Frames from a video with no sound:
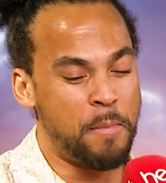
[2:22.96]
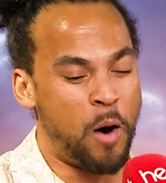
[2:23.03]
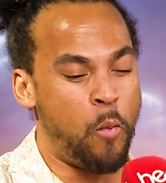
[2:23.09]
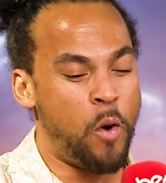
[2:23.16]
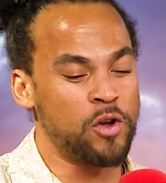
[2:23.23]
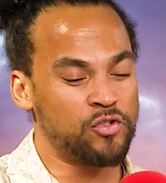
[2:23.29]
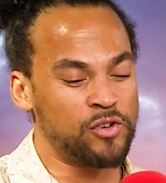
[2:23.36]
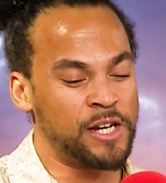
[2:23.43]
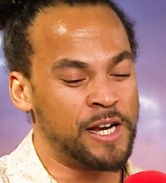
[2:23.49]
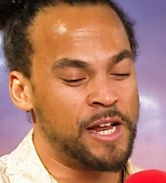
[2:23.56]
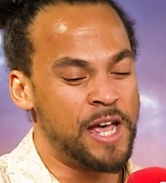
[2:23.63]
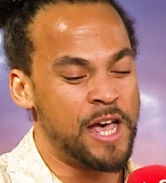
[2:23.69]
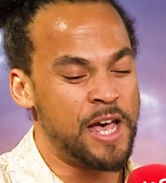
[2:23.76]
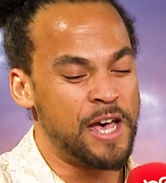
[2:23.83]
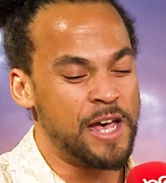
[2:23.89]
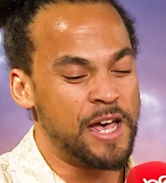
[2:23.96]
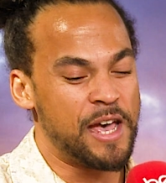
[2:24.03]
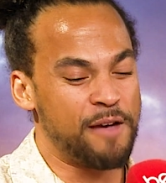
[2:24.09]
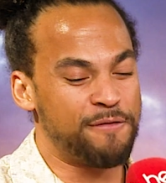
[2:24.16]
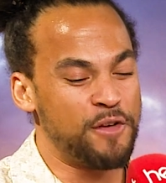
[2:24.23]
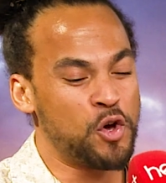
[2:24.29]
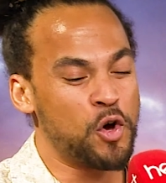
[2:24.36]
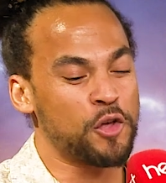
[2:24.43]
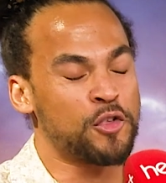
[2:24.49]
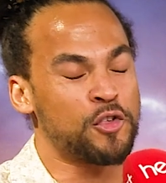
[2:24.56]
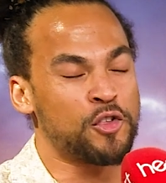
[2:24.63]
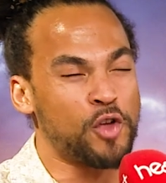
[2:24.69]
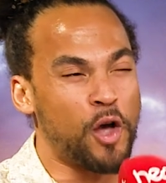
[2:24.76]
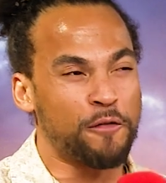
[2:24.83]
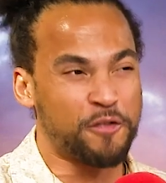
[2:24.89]
but I'm wondering if you got a
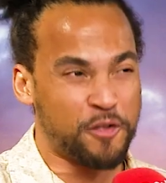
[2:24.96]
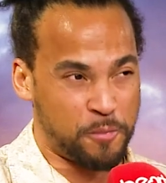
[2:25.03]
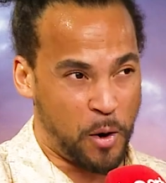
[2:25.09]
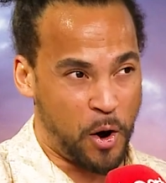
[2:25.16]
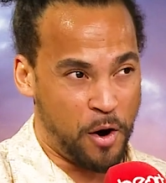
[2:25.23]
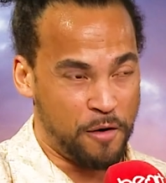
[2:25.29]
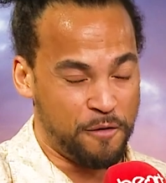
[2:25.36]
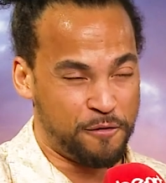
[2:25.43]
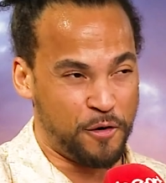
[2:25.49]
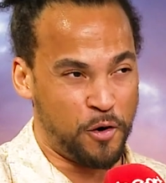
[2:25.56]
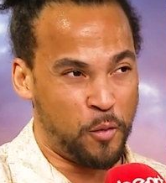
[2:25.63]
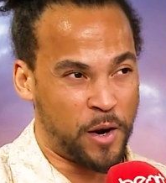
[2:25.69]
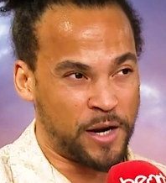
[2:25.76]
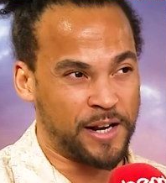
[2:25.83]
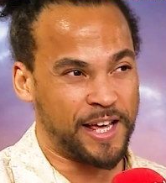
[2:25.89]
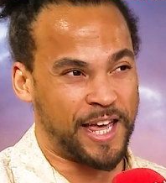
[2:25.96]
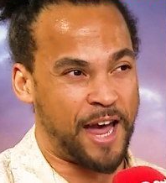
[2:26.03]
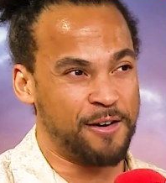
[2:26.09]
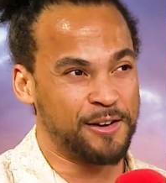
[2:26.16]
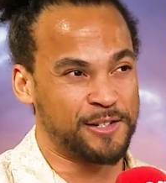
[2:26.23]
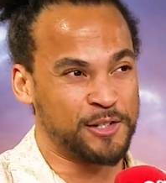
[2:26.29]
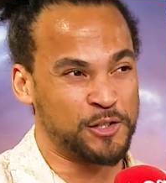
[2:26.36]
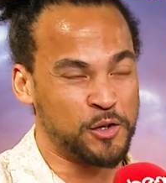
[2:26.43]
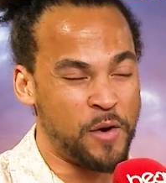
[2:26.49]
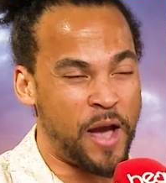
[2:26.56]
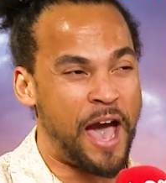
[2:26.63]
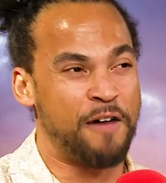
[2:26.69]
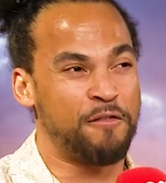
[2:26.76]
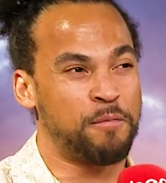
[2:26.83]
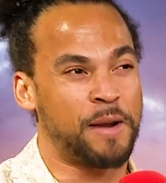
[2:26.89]
soft spot for one of the characters you
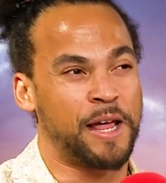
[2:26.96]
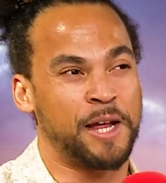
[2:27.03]
have